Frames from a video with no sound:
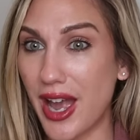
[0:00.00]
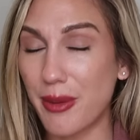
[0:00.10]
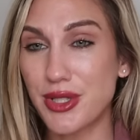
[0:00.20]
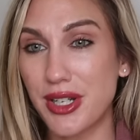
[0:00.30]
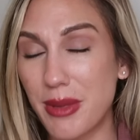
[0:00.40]

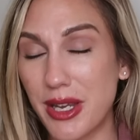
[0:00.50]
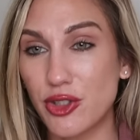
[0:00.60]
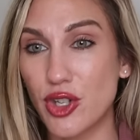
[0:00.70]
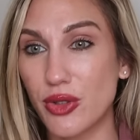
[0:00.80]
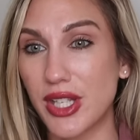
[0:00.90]
I was gonna make a
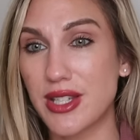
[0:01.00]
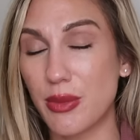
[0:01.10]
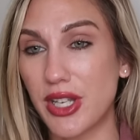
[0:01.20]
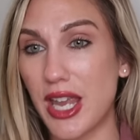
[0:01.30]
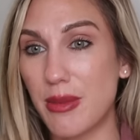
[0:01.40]
joke that
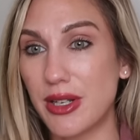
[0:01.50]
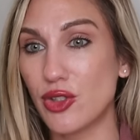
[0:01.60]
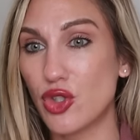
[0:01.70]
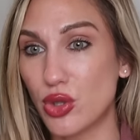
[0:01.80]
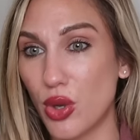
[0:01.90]
someone came in
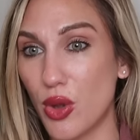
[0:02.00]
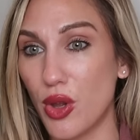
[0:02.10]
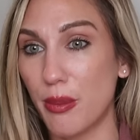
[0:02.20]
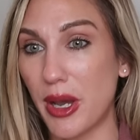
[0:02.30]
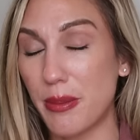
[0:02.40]
and
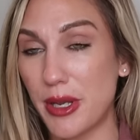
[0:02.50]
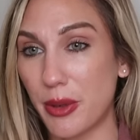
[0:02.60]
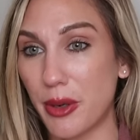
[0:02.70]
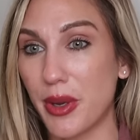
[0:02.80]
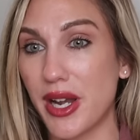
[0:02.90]
stole my Beeper,